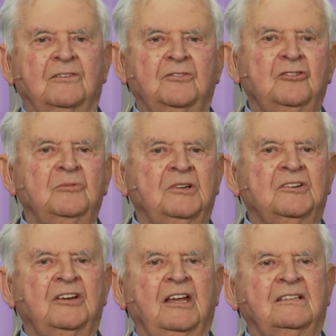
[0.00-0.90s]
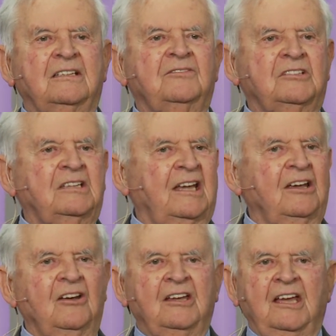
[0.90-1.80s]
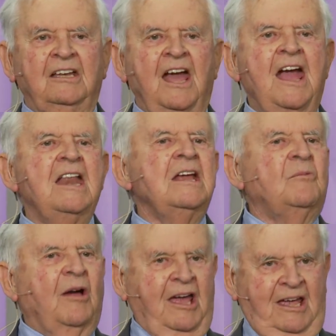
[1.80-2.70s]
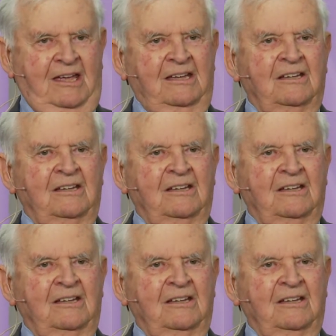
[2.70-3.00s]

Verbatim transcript: of human creativity in any way